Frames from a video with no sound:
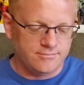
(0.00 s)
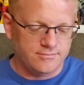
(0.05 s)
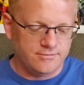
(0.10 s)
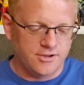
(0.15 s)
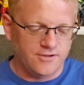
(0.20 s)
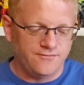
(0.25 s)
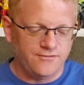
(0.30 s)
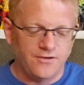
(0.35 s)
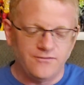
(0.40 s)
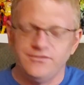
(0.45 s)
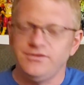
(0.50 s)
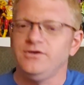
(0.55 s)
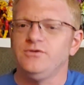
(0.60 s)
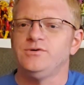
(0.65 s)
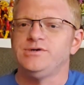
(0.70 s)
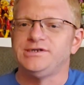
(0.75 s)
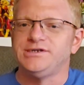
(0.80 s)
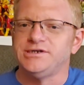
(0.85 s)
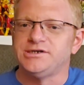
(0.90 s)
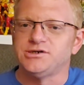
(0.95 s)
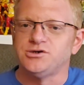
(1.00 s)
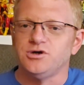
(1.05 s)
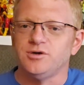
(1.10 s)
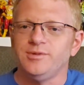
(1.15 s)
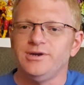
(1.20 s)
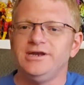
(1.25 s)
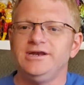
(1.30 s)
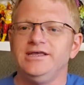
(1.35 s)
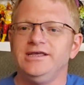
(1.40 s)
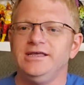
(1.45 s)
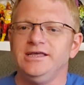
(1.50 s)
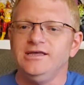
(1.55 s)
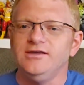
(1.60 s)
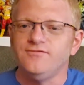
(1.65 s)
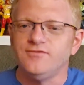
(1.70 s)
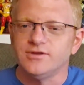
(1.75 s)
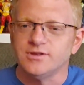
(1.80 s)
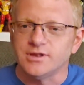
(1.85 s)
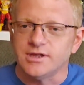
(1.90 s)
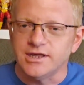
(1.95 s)
If everything was distributed
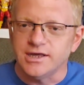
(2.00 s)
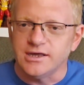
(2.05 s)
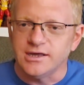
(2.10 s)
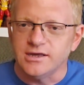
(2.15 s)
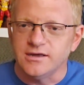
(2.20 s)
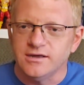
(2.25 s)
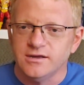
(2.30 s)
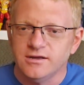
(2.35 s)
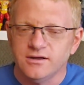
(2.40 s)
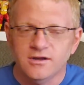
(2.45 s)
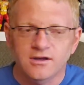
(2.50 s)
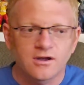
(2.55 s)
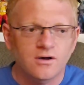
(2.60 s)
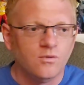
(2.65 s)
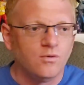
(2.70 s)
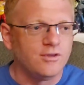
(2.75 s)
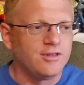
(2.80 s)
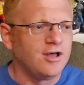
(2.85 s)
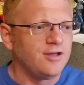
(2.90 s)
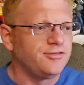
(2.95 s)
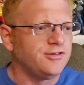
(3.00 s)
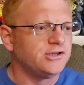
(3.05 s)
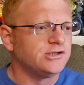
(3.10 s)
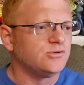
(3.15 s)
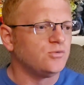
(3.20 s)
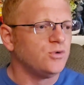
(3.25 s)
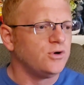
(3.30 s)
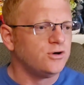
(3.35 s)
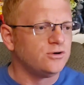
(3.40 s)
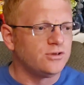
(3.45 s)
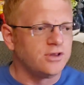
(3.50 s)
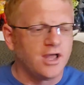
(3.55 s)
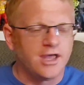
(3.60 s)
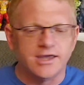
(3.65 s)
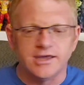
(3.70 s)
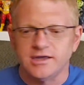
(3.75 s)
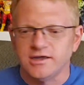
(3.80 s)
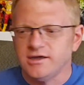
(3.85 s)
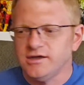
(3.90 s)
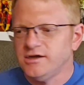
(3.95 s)
evenly, without this weird,
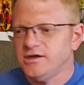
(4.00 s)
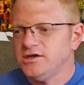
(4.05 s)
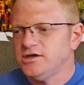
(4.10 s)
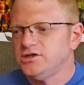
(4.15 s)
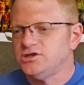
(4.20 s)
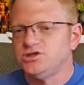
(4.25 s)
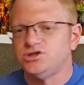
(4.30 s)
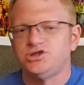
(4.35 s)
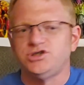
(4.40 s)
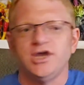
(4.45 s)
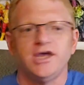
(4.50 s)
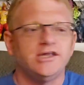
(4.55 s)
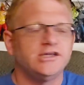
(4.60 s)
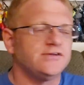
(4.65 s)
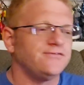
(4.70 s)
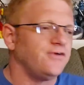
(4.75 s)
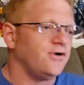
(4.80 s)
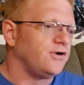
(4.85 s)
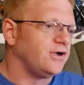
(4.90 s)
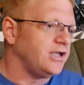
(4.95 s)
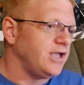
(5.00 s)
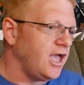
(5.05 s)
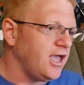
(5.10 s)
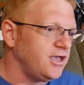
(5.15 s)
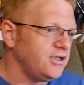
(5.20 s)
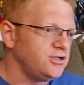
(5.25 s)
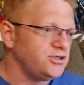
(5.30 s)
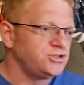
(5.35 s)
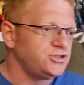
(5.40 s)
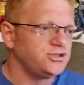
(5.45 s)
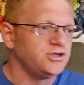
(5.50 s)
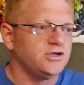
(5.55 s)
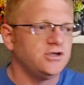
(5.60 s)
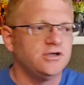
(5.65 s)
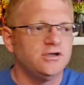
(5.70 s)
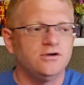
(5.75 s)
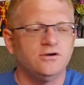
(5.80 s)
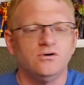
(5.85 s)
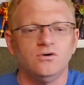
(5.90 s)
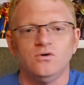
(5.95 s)
like, chase
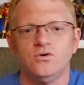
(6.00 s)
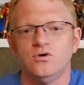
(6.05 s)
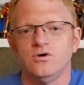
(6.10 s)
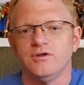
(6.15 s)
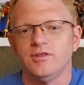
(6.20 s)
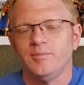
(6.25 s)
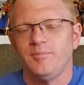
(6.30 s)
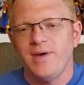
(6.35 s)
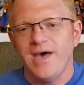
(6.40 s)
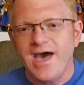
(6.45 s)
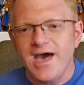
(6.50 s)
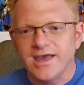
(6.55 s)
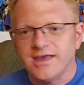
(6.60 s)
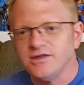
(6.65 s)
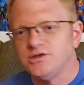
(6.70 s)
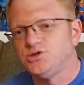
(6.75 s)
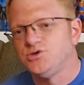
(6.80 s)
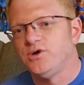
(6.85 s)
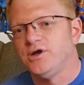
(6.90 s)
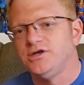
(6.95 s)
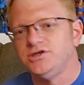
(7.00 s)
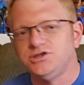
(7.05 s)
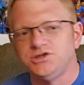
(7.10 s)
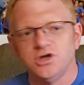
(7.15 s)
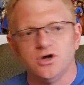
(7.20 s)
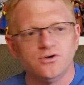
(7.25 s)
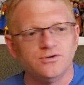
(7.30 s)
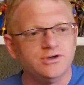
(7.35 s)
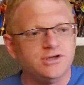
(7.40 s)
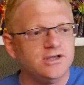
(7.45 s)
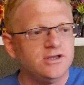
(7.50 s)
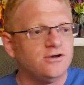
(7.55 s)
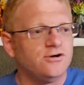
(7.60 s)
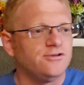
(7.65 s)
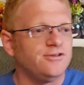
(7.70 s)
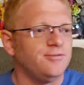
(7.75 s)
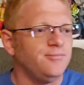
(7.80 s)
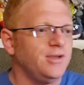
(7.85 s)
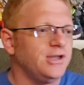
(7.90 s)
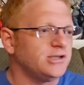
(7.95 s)
variation, or the package ratio deal
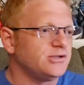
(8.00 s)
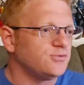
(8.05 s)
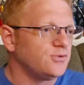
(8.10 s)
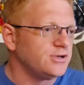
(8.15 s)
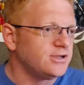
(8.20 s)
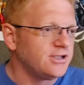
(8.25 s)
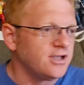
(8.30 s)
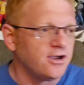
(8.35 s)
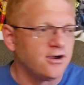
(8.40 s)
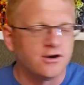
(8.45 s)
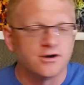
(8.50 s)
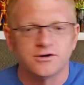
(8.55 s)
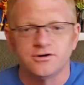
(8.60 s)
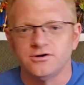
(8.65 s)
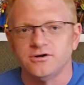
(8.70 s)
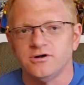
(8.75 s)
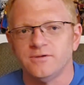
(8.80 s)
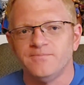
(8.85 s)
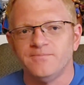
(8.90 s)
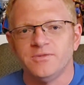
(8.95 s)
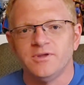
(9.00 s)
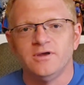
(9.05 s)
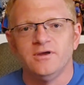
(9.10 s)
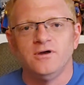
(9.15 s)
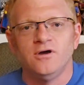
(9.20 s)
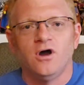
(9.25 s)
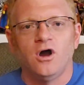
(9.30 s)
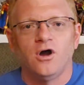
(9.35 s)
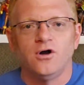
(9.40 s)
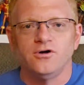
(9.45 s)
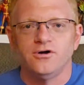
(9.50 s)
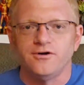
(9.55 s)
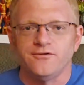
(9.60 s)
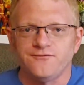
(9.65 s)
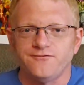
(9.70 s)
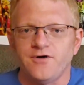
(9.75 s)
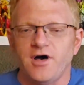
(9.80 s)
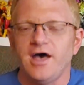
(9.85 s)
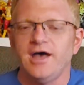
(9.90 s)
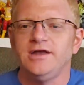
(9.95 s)
that makes one character harder to
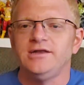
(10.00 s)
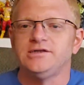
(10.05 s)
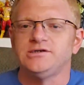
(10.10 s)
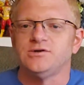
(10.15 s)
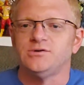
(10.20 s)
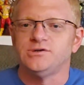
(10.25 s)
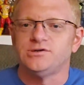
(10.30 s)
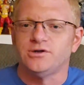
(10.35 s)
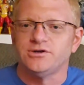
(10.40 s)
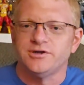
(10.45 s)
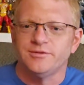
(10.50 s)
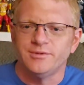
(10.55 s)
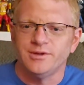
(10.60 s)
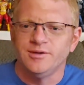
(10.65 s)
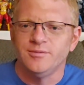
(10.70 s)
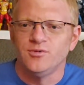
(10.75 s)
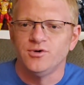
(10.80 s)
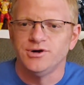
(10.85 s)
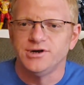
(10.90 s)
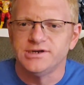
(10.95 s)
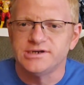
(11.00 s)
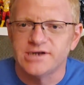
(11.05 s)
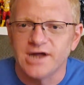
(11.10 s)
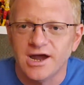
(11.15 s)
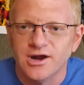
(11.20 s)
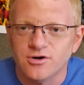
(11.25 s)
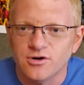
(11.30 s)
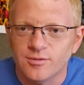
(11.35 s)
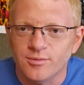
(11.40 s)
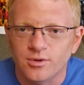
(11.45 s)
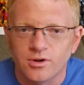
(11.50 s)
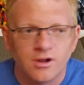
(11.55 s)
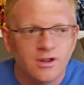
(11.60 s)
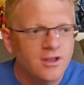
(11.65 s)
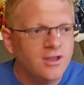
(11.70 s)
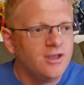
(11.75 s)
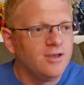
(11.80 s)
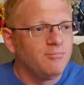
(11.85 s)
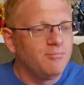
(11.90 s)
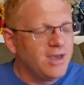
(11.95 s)
find, so it's ultimately more desirable,
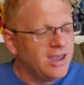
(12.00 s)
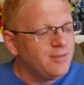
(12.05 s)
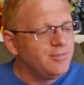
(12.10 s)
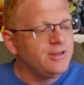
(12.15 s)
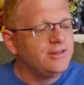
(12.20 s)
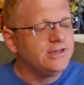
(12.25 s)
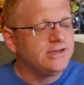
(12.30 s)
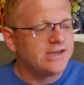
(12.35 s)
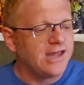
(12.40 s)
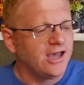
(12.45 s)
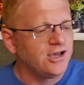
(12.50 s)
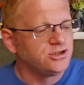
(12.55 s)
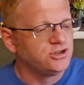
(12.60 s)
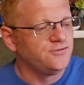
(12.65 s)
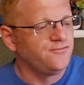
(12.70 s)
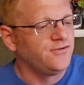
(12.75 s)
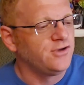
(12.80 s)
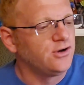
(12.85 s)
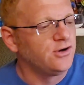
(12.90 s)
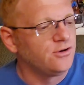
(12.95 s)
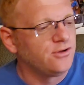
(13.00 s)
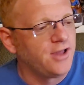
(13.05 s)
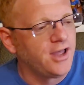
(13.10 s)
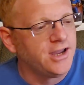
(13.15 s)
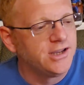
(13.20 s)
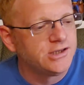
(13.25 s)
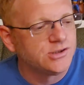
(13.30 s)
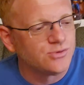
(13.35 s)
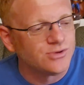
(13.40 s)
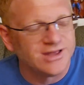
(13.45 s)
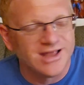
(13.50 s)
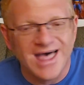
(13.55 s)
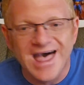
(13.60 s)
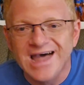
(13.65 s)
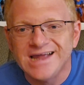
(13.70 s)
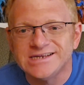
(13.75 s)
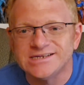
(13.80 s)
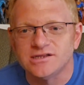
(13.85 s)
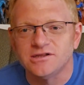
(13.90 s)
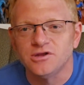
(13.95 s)
maybe these action figure lines would
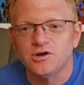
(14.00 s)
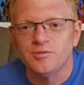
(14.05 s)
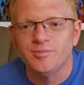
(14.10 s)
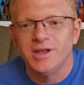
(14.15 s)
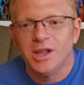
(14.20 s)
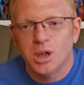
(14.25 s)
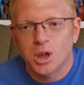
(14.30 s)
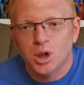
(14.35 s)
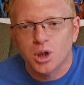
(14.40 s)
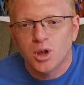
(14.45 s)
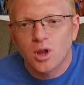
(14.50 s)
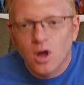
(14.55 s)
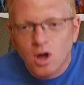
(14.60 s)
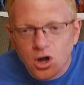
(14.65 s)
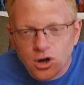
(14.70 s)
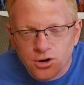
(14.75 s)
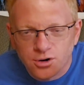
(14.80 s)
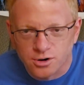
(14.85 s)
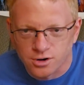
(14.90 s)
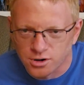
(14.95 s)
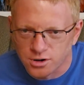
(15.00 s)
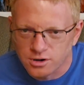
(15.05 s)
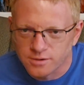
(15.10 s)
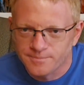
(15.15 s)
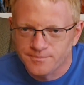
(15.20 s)
last a little bit longer.